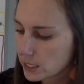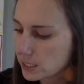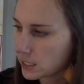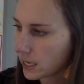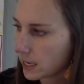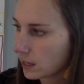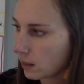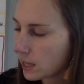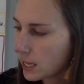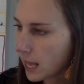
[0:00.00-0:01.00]
detail,
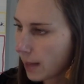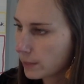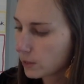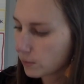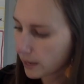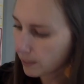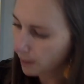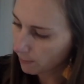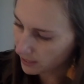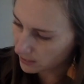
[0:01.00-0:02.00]
I'm going to write
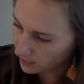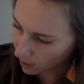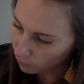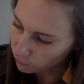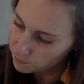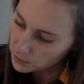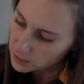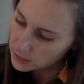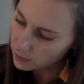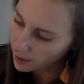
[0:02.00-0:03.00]
about myself.
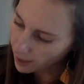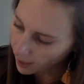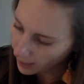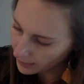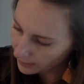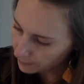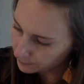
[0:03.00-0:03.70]
So I